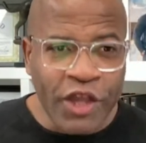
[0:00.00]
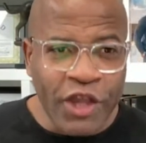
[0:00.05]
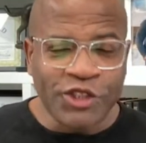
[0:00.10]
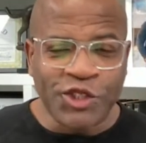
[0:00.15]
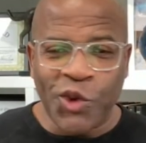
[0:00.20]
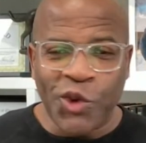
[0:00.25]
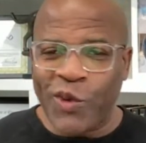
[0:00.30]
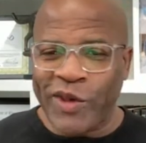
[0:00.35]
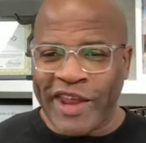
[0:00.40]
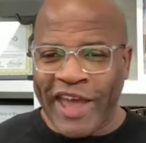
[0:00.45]

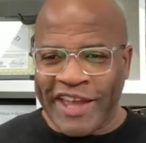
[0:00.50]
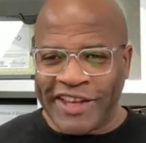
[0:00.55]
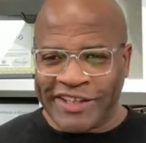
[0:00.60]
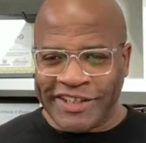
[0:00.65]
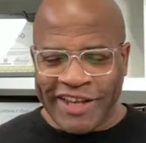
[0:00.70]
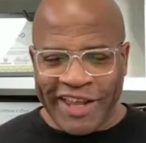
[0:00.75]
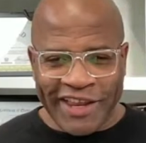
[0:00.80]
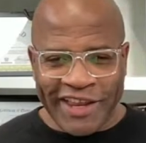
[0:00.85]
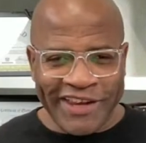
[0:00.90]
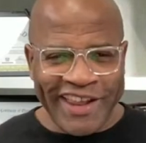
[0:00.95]
So what I
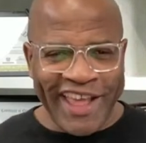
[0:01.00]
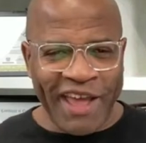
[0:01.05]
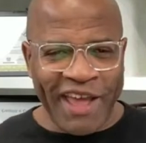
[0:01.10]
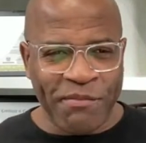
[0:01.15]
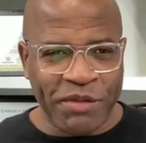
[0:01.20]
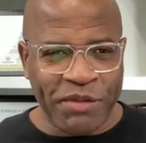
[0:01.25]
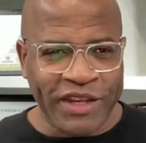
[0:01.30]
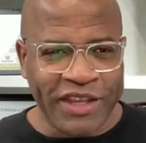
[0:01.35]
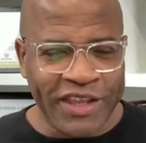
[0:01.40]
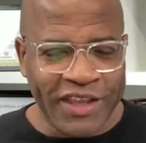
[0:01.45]
did,
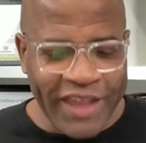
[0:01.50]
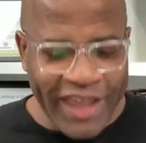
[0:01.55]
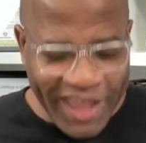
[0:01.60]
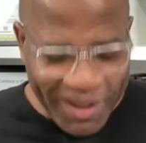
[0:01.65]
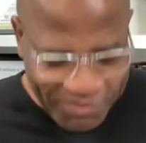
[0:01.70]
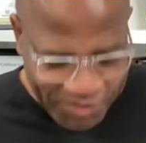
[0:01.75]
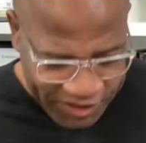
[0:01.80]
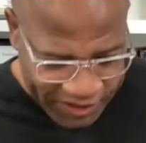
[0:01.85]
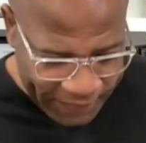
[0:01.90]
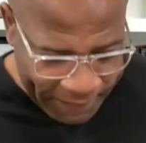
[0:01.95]

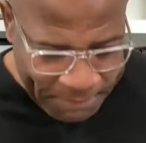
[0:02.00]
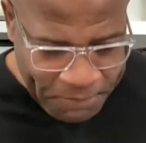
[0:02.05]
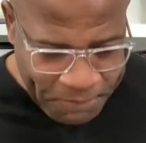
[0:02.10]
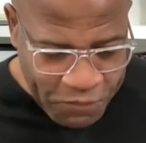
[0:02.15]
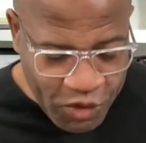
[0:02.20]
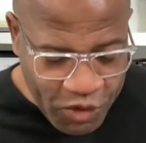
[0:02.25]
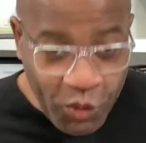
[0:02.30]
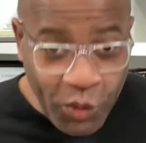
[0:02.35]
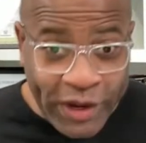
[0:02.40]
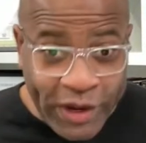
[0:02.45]
Ebony,
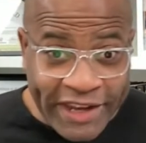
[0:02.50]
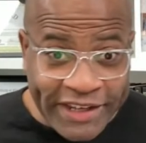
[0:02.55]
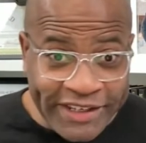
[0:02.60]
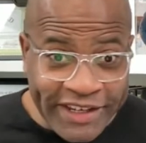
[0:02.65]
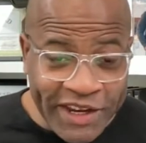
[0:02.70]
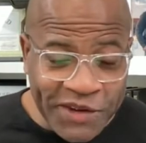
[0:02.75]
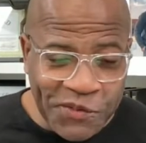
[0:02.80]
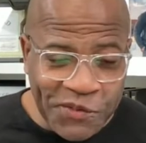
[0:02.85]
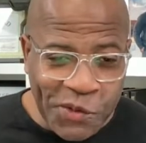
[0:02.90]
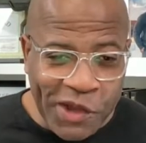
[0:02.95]
what I
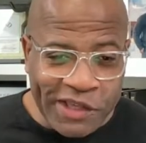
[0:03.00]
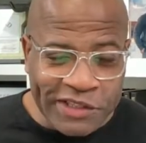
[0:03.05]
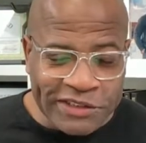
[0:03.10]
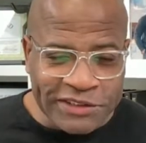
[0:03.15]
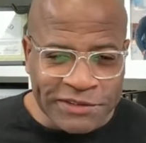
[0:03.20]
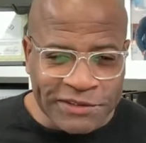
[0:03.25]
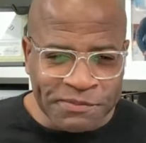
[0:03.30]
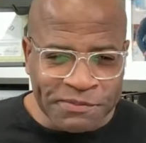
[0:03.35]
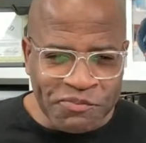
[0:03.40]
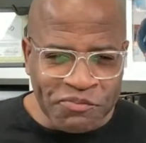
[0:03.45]
did
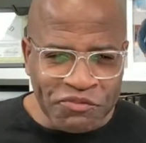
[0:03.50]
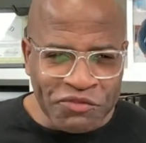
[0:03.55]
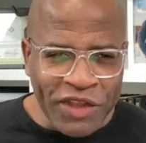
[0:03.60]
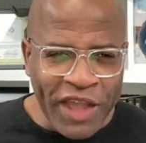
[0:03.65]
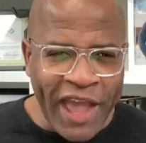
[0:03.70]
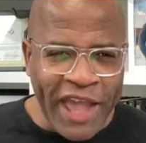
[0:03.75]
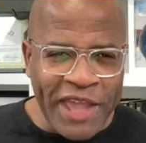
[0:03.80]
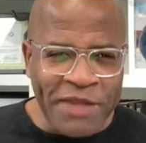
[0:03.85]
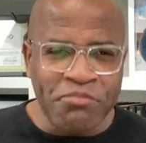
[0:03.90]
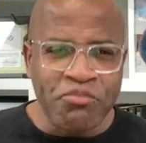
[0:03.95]
was
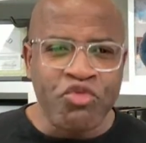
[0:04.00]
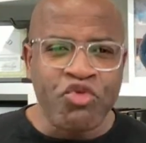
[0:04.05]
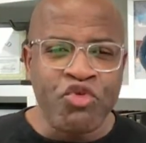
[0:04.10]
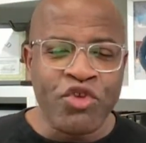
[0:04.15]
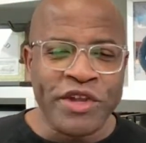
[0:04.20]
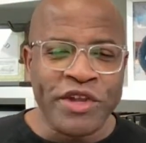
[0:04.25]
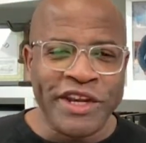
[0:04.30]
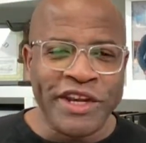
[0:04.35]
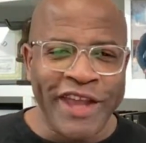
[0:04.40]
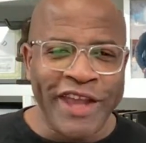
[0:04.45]
I
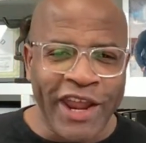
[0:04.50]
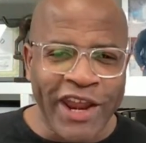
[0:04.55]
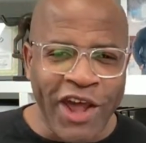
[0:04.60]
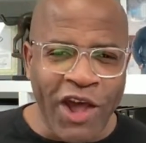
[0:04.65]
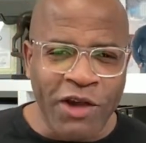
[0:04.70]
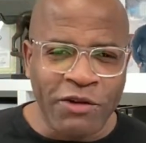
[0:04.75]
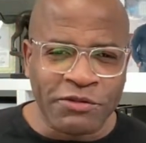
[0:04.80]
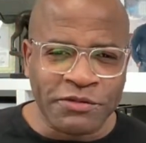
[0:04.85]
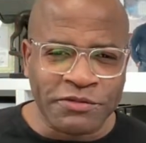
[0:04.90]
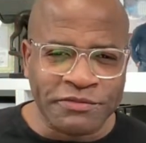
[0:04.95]
printed that
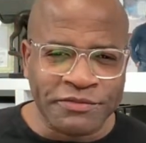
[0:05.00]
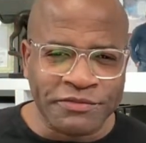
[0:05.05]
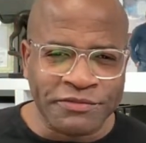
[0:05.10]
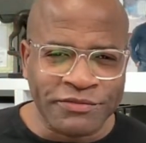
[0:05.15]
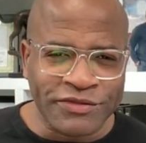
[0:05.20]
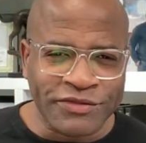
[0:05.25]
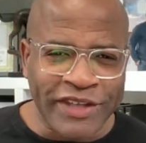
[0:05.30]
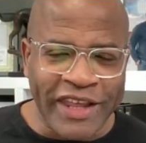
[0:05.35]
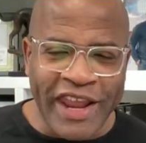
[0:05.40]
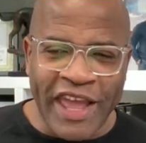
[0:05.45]
out
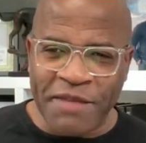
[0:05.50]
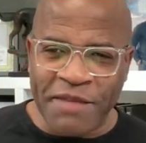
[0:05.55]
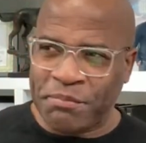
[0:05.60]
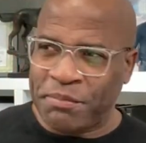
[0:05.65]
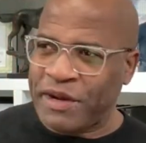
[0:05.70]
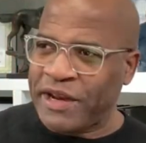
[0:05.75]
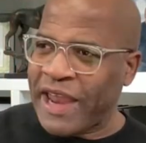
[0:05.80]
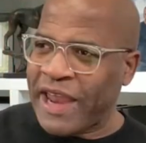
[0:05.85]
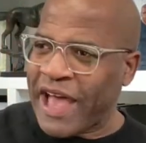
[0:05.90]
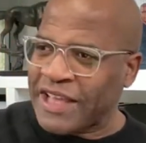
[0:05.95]
and I
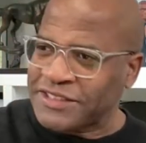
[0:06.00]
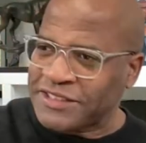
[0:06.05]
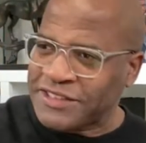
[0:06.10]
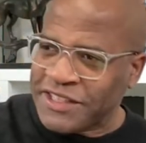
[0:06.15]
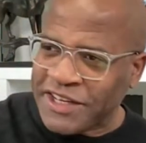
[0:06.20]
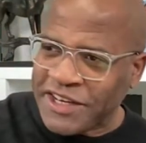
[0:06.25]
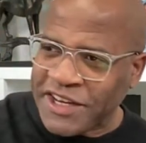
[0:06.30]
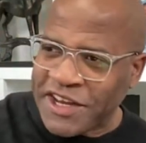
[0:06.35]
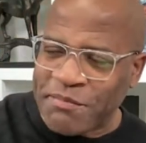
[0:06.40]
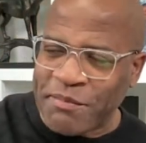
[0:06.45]

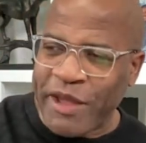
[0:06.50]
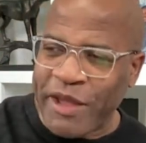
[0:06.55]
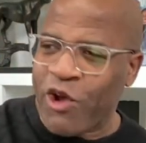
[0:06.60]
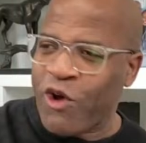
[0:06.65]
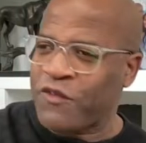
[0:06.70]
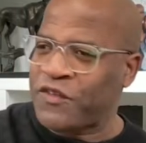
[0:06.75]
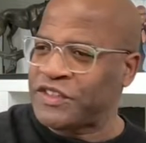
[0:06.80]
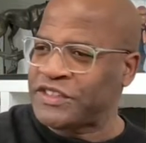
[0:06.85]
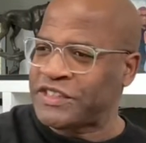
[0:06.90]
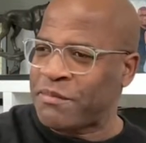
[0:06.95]
plastered it in my
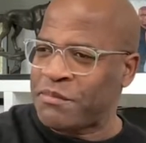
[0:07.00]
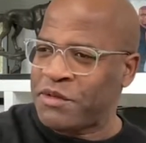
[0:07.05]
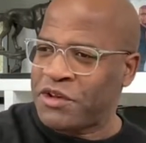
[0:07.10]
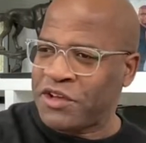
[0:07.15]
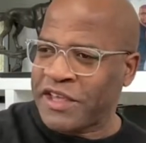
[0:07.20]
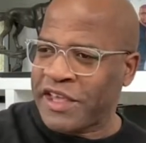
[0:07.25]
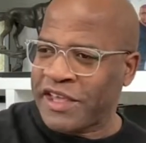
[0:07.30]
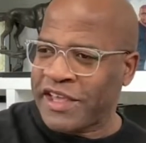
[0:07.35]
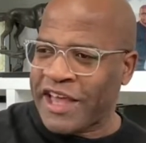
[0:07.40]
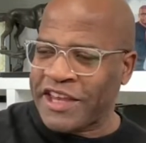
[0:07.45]
office. I'm
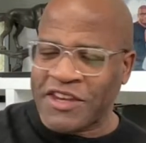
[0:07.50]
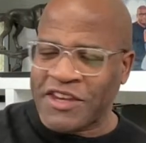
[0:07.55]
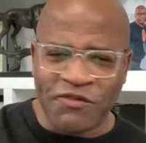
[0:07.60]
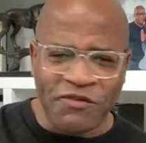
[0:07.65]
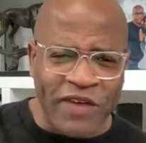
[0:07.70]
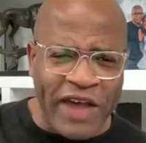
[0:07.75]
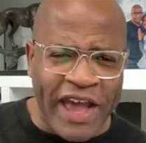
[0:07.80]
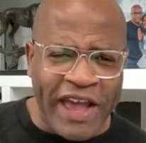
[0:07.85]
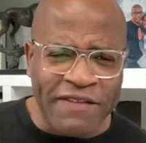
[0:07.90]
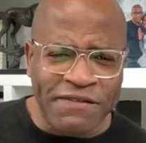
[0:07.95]
looking at the
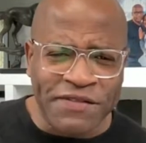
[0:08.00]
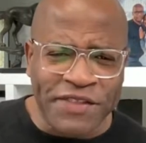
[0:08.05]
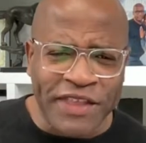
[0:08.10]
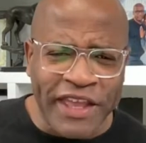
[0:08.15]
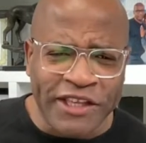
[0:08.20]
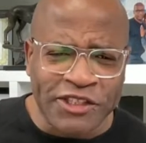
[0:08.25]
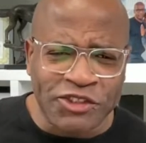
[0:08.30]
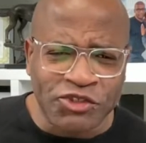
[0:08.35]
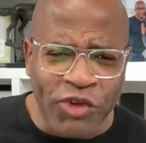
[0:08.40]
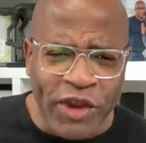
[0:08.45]
5
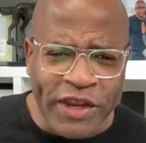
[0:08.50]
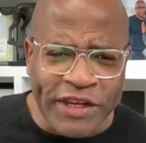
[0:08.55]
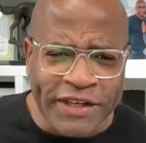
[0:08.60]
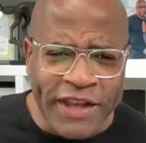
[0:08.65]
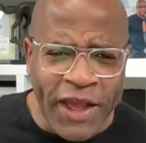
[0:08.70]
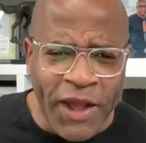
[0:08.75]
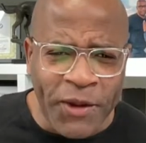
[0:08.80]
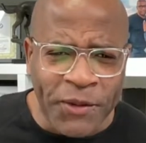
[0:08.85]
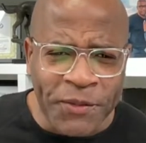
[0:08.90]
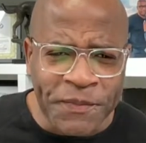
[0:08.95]
things right
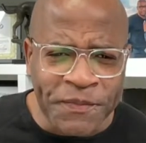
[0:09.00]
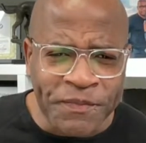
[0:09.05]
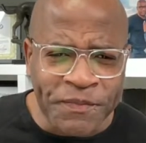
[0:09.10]
now.